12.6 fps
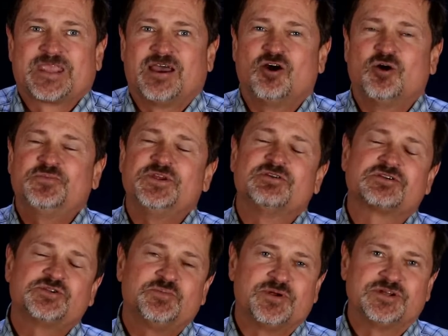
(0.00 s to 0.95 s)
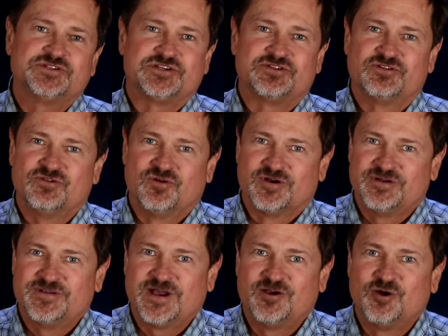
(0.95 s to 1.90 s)
I hope that you're experiencing the Lord.
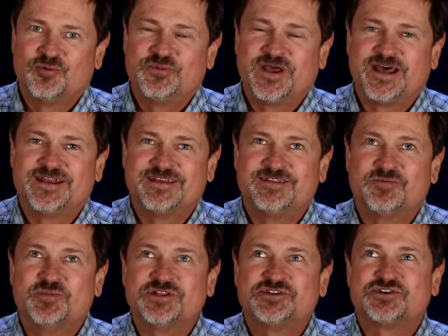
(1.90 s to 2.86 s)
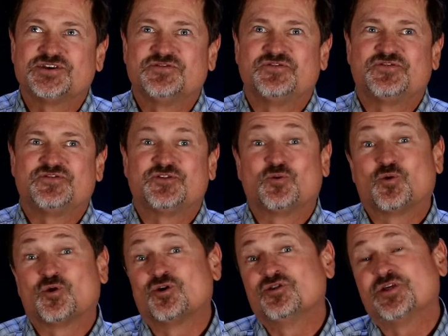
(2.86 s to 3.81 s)
I hope that in the midst of the
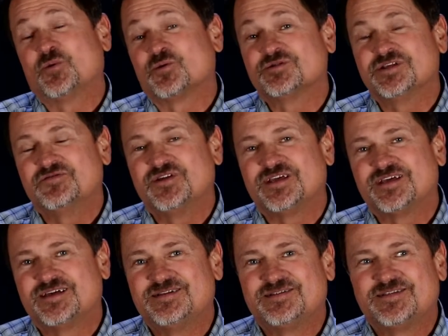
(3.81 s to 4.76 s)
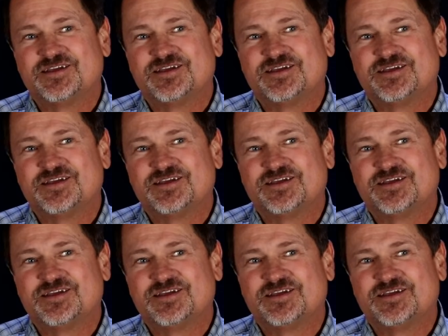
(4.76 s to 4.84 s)
world that we're living in,